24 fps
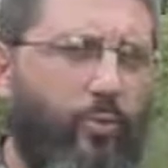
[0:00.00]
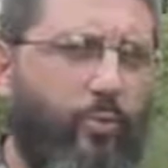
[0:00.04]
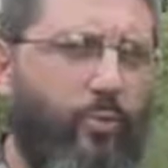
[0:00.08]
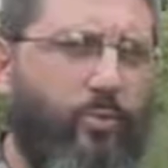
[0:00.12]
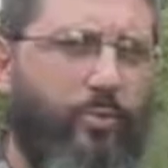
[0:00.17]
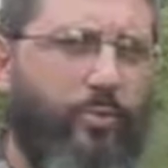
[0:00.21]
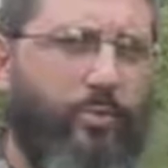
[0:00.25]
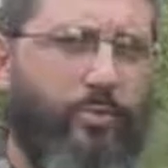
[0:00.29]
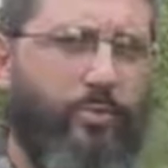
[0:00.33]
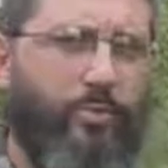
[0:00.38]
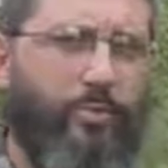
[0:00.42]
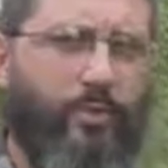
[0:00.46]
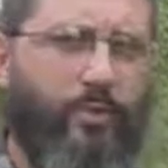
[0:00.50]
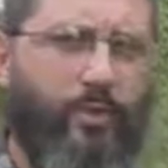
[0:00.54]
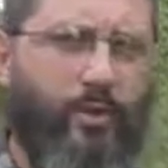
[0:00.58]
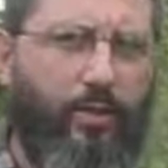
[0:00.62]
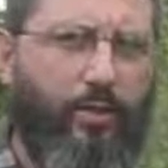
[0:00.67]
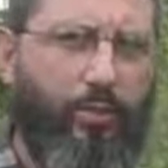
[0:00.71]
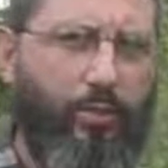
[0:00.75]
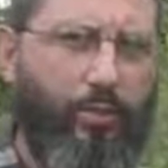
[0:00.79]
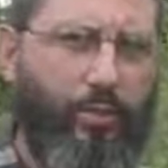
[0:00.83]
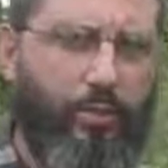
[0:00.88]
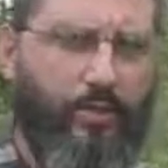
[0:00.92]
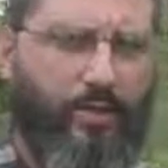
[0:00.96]
worship
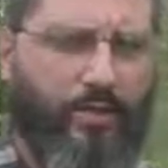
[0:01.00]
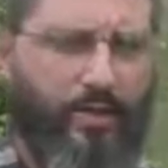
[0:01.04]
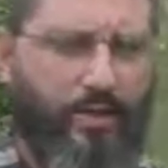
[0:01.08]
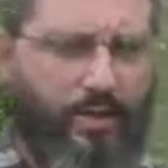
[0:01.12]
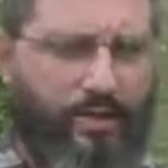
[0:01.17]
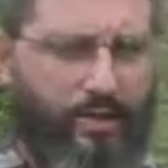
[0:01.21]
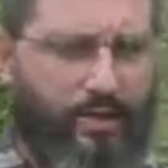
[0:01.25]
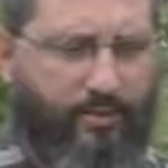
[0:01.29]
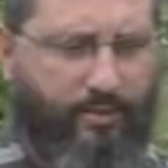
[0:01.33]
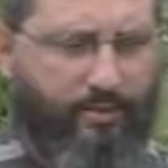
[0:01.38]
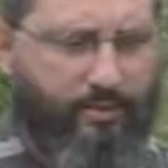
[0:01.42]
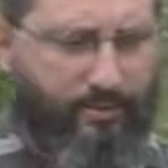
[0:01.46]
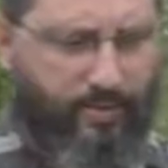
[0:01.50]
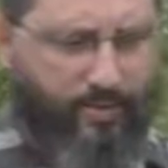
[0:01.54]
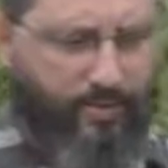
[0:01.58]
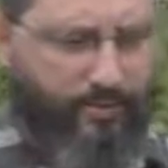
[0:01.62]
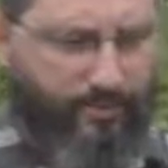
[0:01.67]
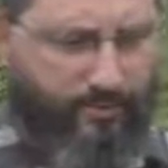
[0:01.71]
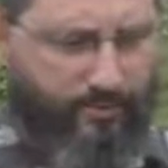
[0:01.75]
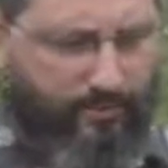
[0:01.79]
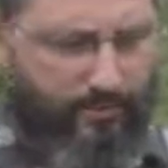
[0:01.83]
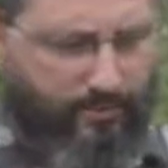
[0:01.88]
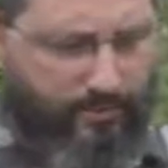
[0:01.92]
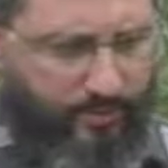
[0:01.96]
and one day of
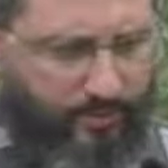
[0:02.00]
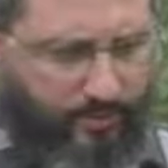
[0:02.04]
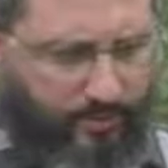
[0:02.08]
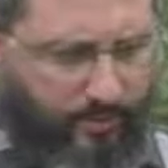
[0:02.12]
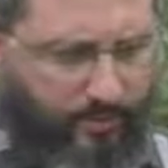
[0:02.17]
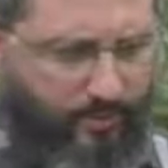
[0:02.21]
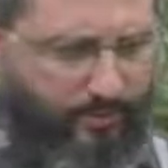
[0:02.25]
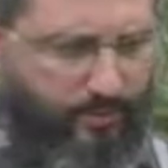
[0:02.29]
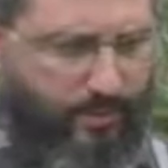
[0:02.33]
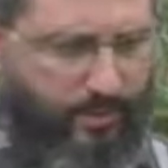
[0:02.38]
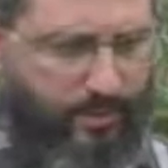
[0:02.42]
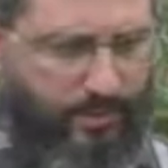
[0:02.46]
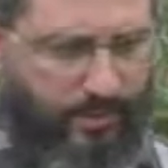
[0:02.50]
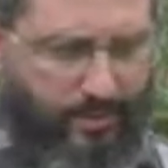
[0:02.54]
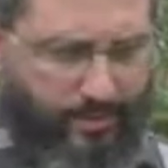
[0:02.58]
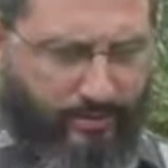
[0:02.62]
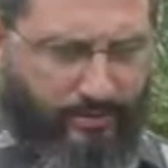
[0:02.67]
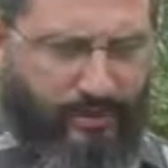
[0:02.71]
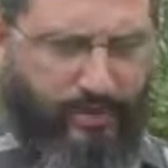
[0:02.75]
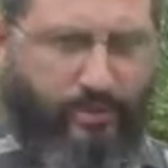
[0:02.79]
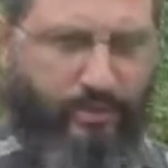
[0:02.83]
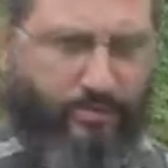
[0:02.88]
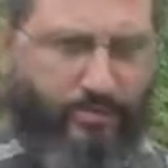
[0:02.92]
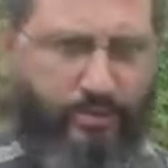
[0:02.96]
rest. You say, well, there's not
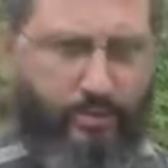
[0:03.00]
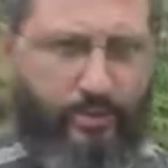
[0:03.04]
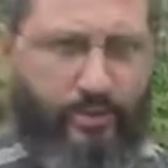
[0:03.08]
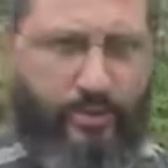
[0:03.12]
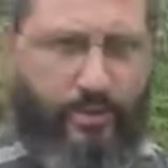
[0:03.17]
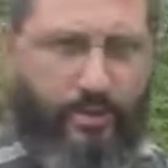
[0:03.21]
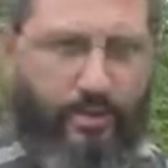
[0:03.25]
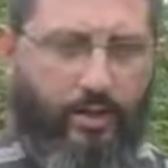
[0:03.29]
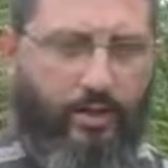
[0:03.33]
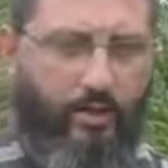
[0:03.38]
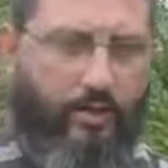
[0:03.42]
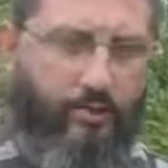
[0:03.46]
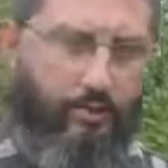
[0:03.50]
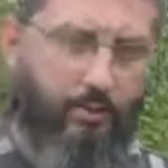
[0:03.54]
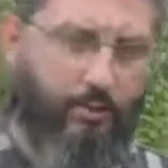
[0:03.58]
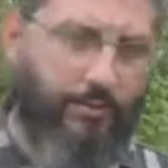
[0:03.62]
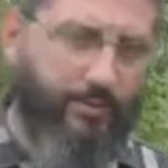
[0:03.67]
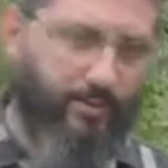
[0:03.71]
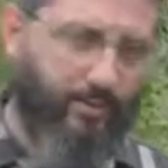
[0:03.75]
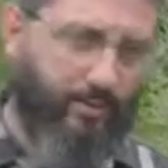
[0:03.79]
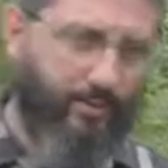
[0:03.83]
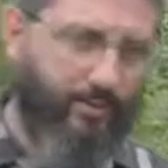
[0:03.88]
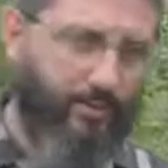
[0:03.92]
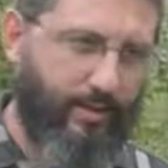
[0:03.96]
eight days in a week. I know, I'm
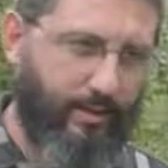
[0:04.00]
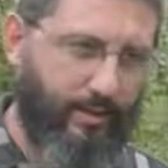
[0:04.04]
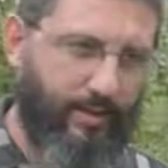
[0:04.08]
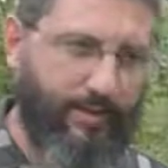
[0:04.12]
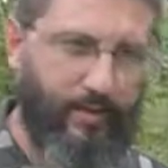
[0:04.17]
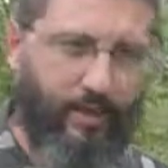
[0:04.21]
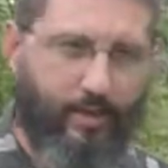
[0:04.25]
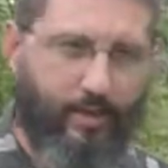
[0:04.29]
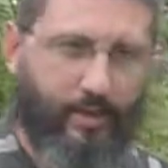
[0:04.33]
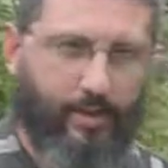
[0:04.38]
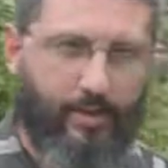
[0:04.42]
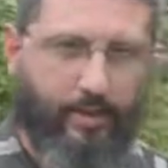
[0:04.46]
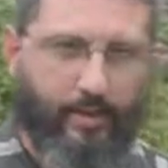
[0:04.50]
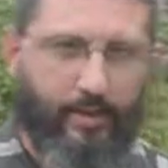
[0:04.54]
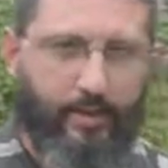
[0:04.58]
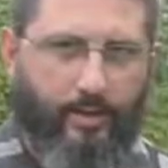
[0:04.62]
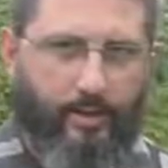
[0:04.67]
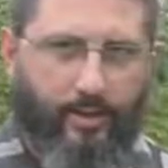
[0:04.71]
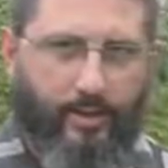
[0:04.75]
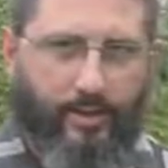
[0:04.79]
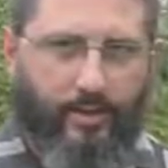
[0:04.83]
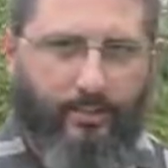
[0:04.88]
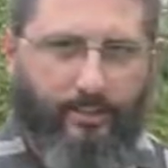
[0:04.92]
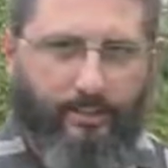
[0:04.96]
not saying that.
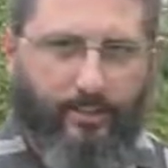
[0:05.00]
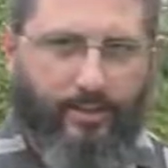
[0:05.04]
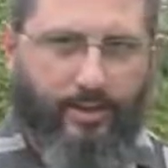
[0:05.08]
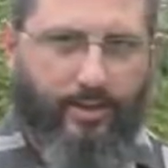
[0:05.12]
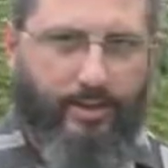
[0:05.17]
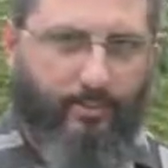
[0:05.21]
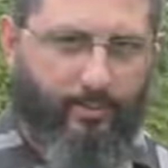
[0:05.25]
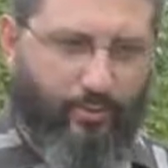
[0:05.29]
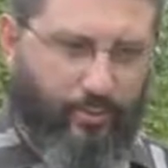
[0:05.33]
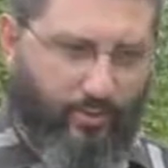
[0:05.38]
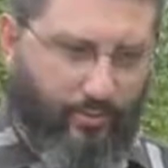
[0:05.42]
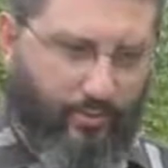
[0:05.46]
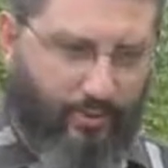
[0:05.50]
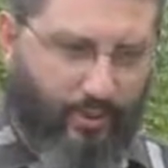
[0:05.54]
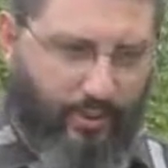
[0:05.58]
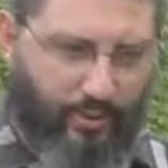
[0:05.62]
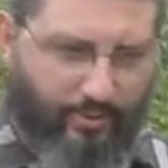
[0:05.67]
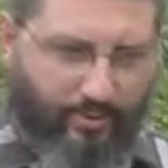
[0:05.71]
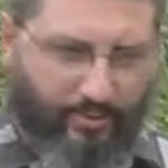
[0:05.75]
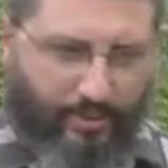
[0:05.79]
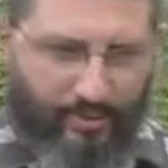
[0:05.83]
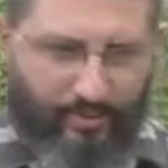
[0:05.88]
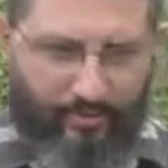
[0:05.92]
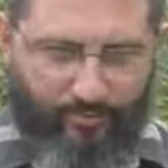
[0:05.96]
I'm saying when you
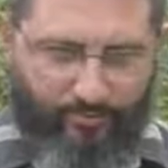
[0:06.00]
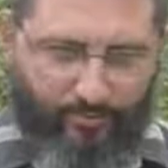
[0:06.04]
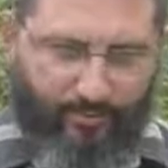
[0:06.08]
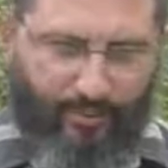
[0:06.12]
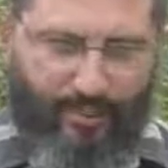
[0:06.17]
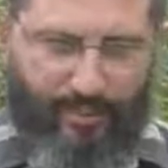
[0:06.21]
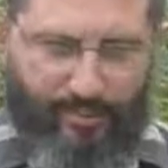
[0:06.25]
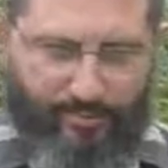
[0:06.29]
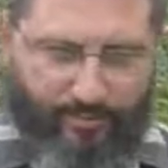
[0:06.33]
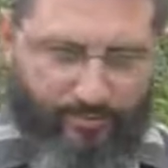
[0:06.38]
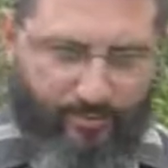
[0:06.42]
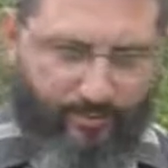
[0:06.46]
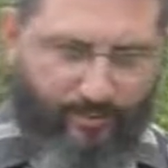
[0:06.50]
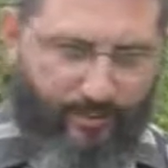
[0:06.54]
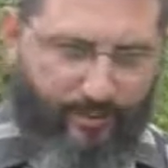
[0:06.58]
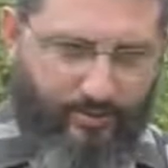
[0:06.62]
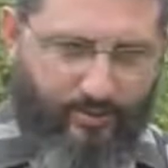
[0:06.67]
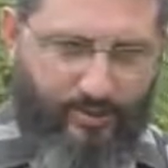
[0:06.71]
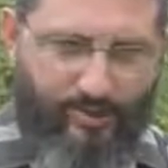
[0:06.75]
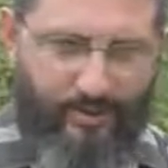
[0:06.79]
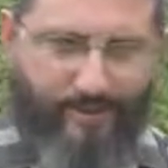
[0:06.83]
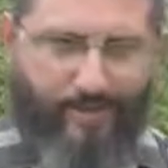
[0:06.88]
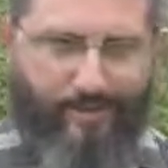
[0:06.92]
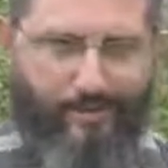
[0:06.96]
take a day of rest, you're
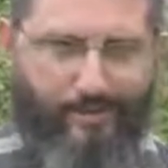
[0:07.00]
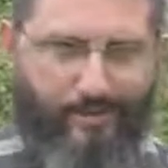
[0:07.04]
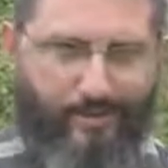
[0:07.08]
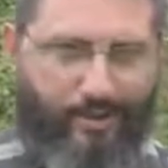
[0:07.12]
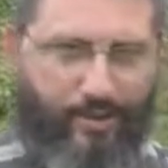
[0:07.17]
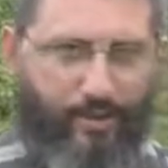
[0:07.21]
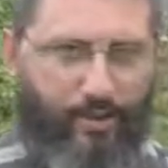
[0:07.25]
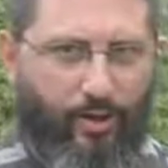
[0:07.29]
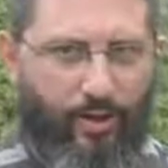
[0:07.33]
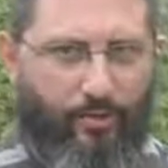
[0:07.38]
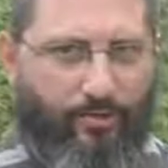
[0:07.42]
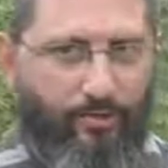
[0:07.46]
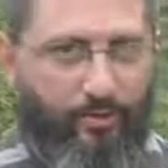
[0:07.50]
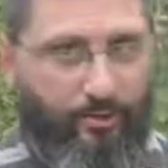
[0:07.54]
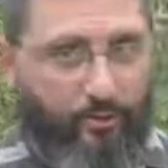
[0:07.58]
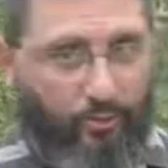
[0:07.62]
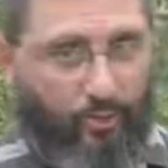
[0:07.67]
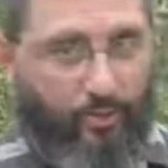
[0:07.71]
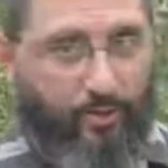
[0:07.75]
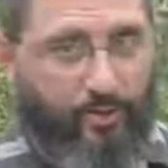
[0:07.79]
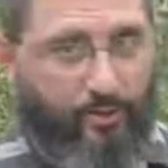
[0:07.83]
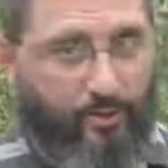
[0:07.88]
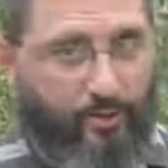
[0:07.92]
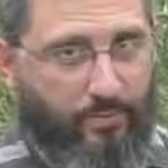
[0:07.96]
not taking a day off of
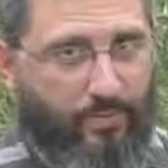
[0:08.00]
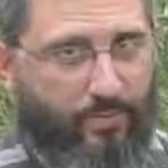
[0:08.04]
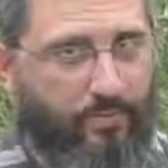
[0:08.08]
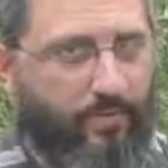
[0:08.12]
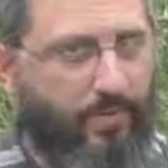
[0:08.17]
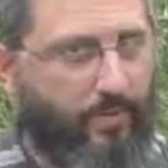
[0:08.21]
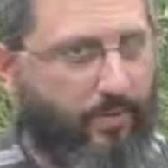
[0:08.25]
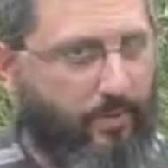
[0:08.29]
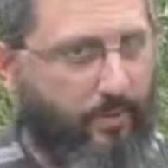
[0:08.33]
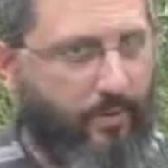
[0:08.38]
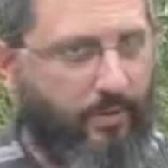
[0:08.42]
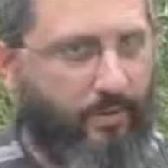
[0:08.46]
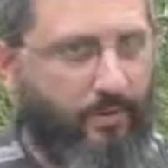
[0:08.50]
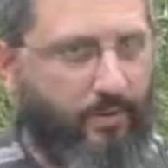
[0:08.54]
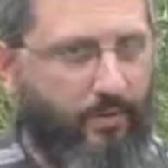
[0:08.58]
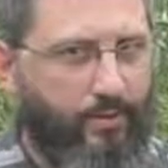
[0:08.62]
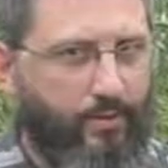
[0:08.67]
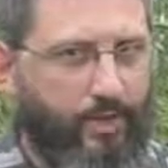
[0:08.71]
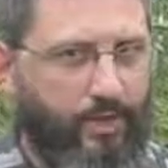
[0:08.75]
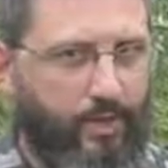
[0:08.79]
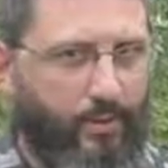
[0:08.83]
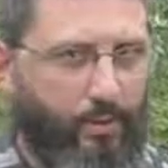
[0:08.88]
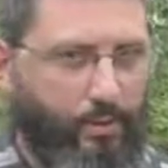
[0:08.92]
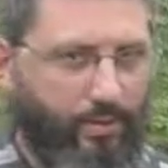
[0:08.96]
worship.
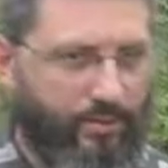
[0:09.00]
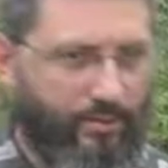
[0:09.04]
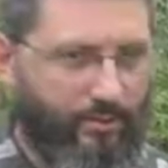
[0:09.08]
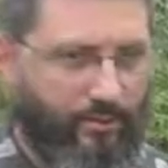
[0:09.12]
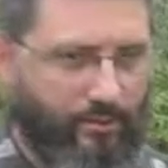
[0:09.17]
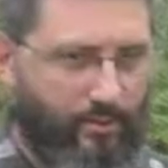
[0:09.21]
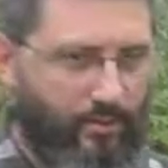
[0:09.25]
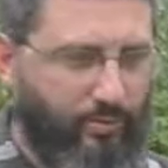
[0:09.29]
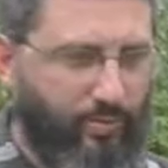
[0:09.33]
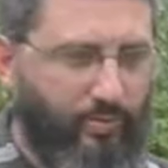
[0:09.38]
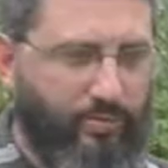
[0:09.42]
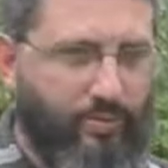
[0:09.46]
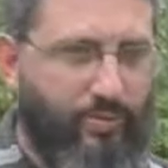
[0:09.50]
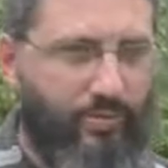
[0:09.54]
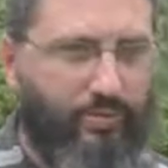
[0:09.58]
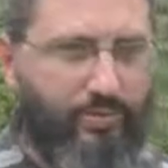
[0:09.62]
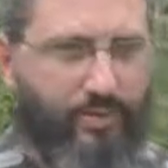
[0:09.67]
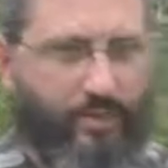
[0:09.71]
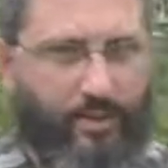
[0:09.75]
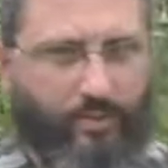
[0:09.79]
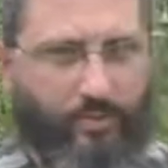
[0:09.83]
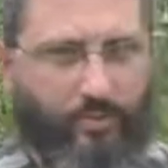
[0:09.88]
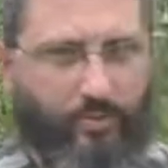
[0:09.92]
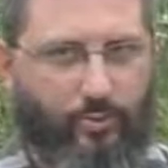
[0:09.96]
Okay, you worship the Lord
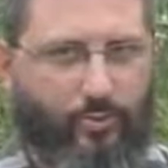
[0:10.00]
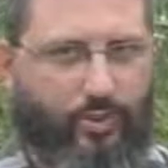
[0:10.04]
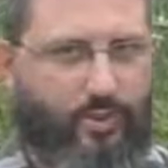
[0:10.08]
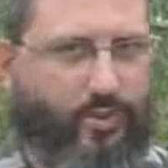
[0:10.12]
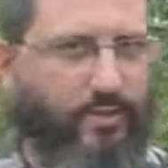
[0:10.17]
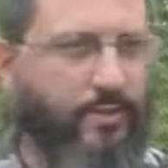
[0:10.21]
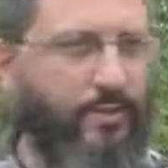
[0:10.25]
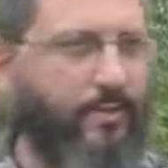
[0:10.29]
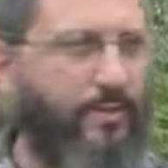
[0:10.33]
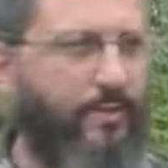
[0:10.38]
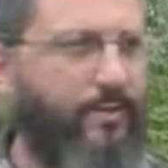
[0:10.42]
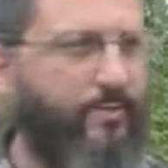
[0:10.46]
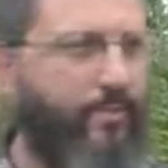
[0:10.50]
seven days a week.